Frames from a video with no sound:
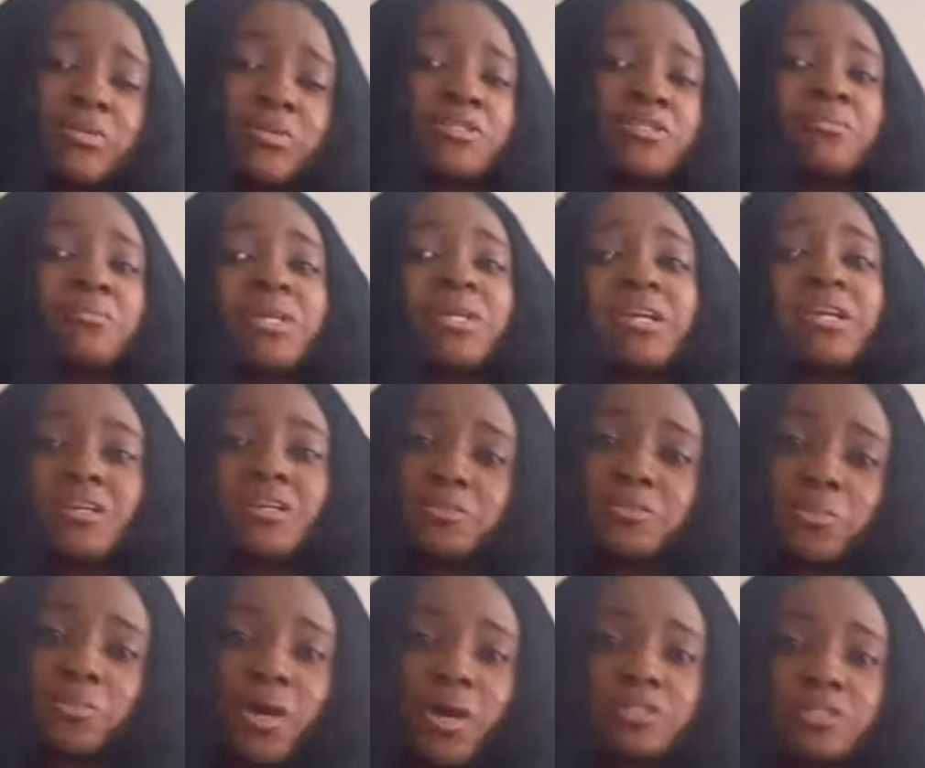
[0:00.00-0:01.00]
I wanted to make it
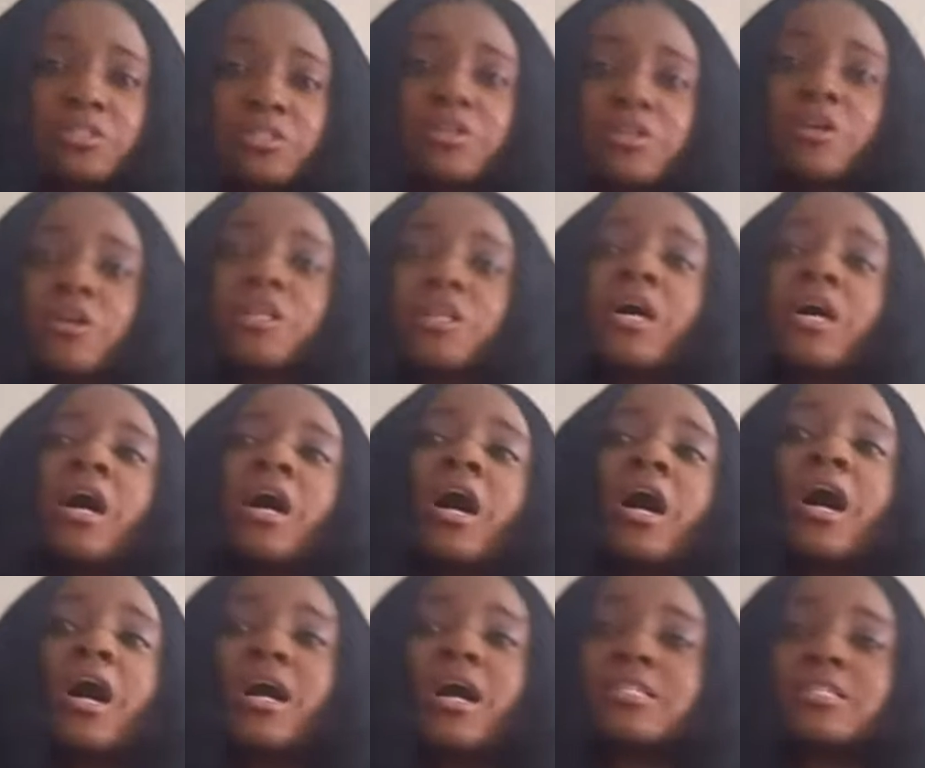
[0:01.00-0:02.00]
as practical
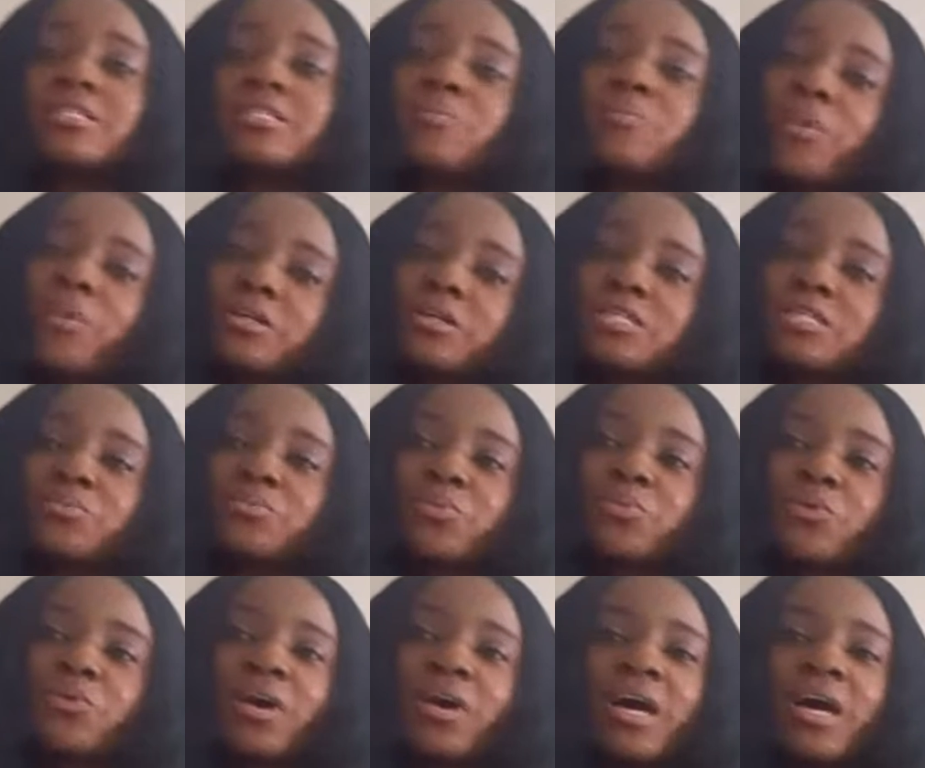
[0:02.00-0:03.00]
as
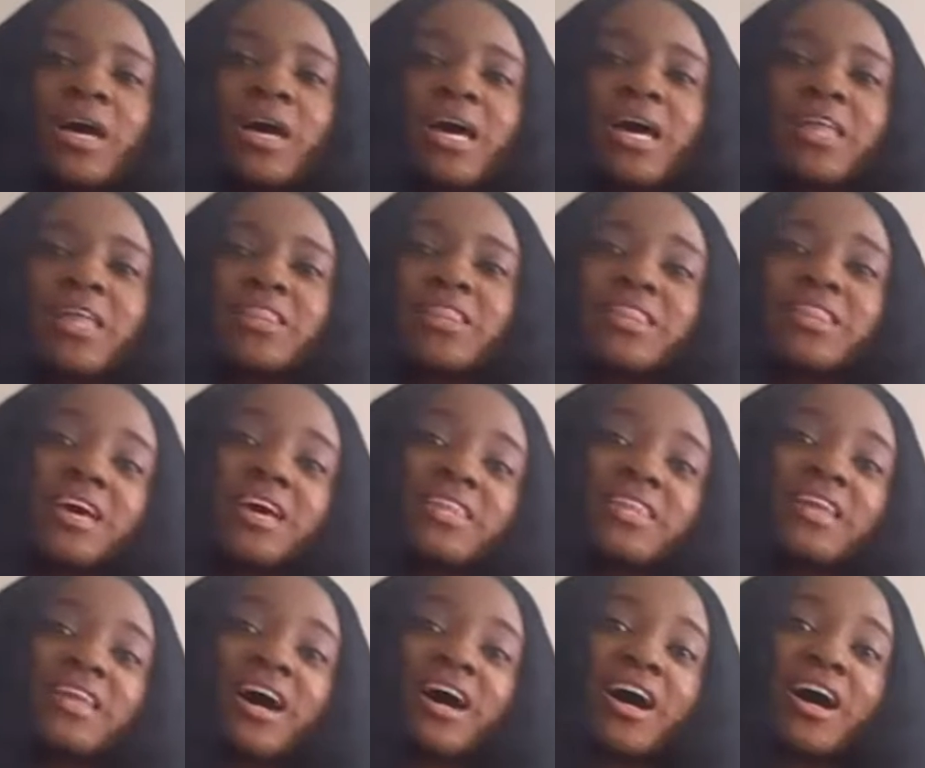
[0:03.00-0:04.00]
possible. And
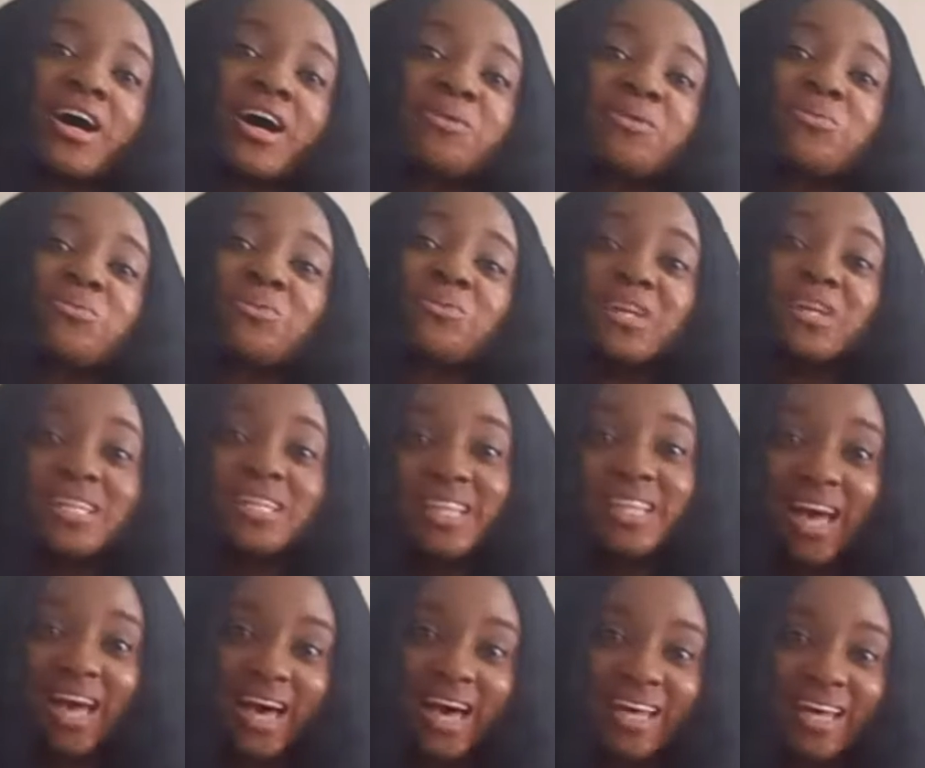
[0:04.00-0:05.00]
then I
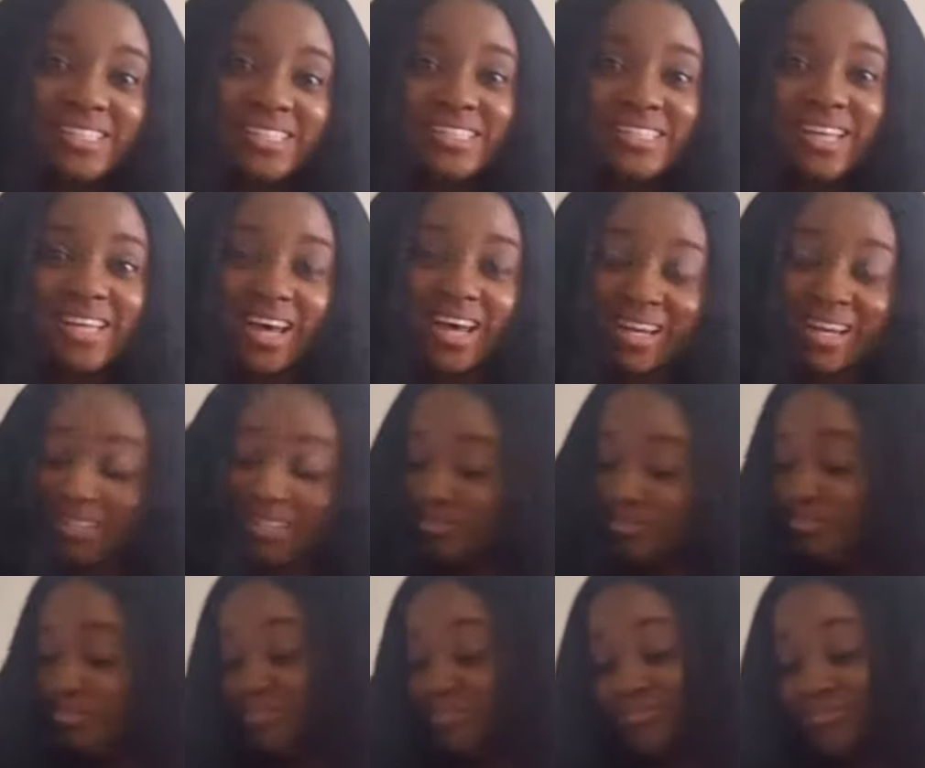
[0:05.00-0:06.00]
realized that
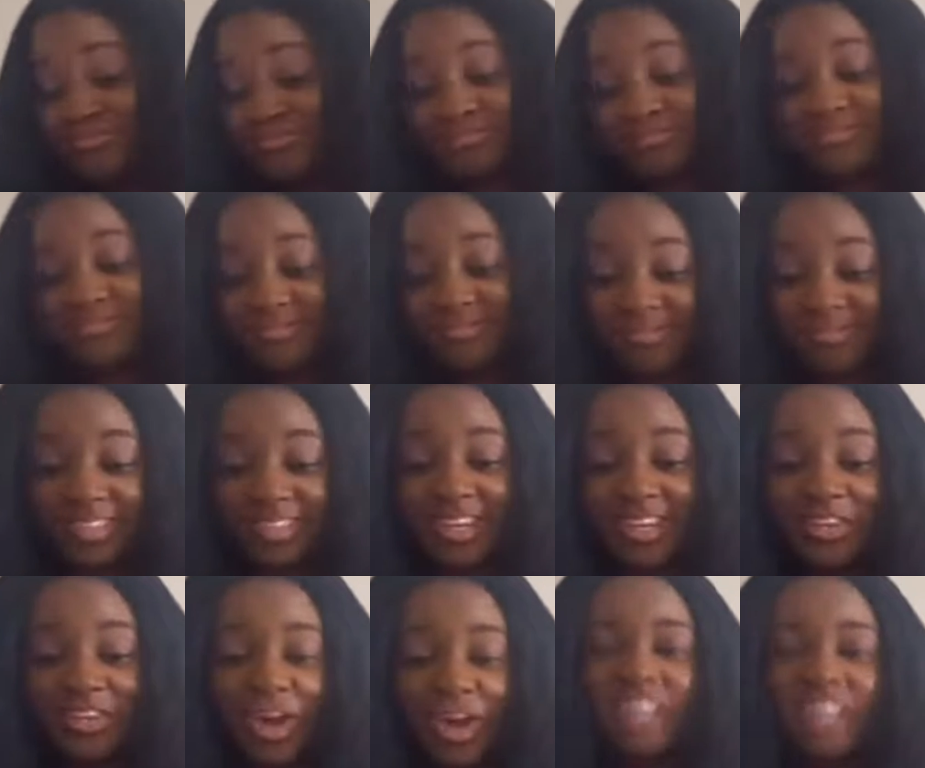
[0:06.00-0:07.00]

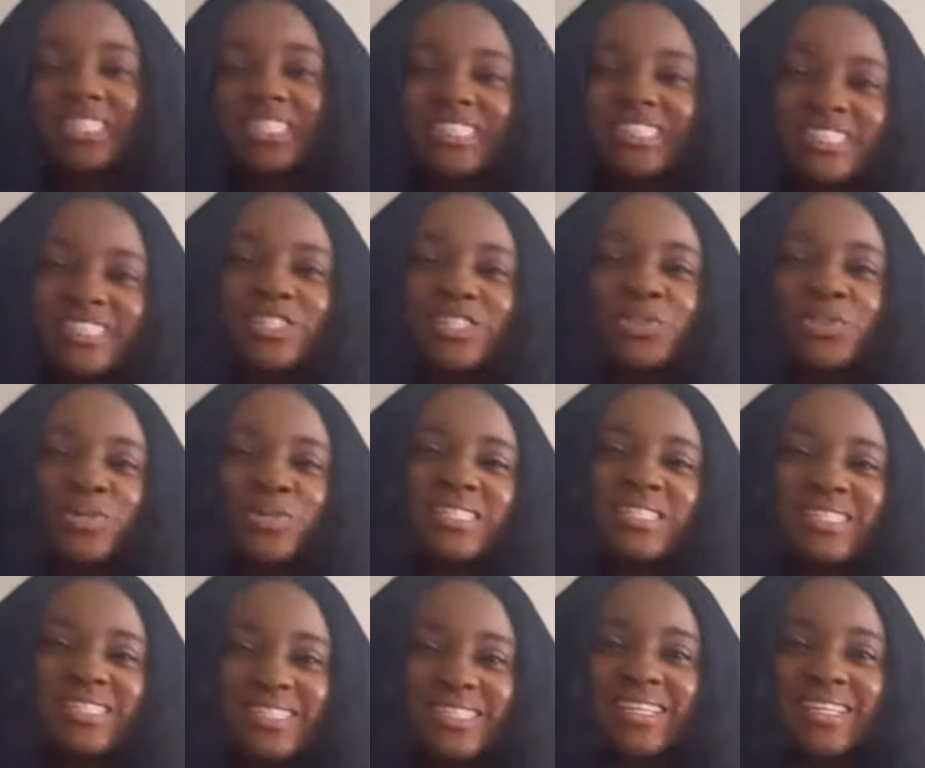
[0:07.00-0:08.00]
you actually need to
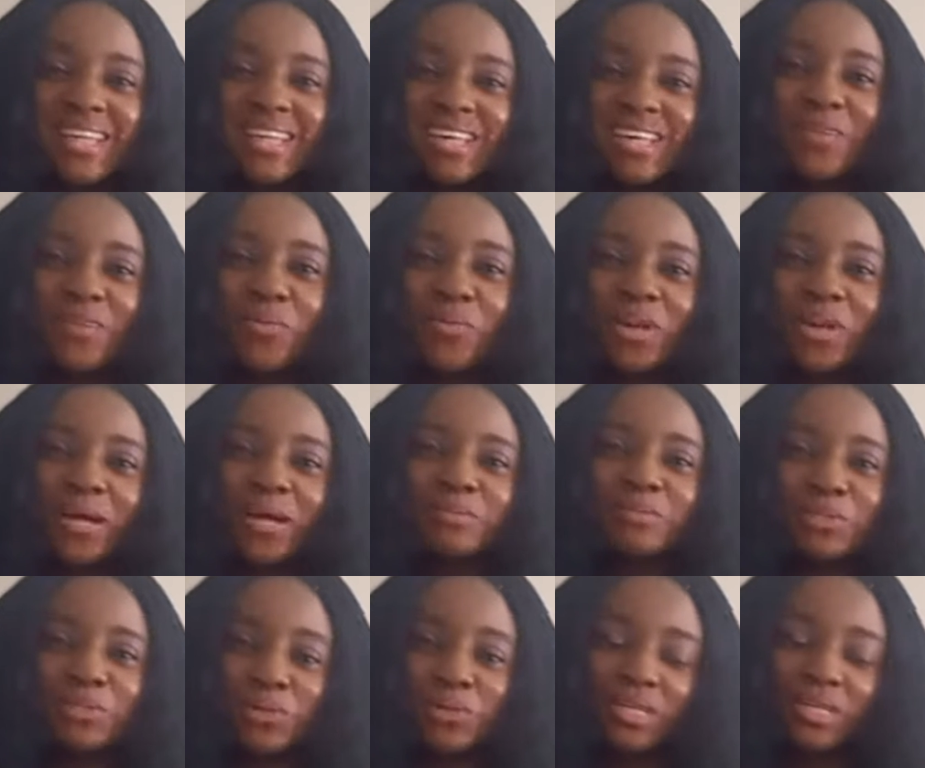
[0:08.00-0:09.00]
see what
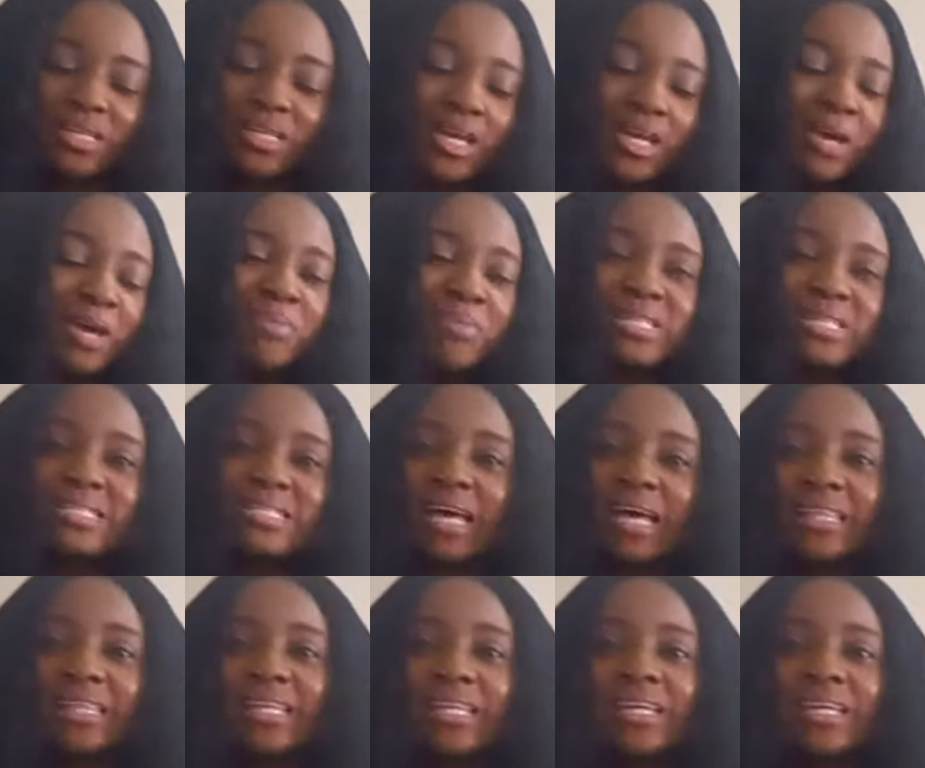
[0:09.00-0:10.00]
I'm doing. But
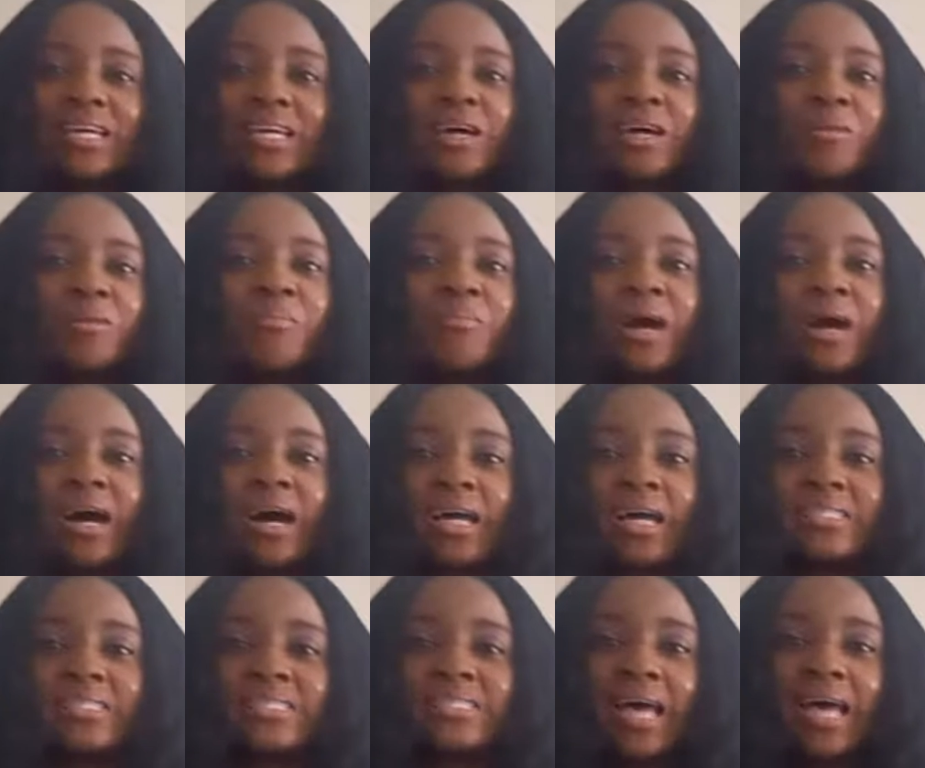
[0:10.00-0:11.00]
sadly,
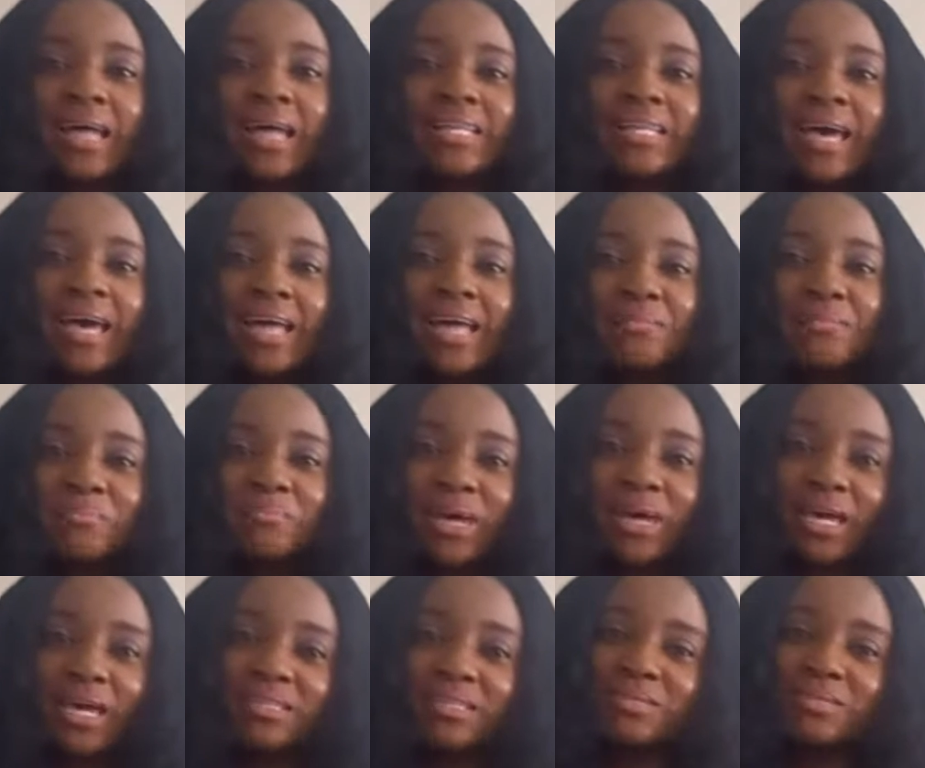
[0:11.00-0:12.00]
my stand can't bend.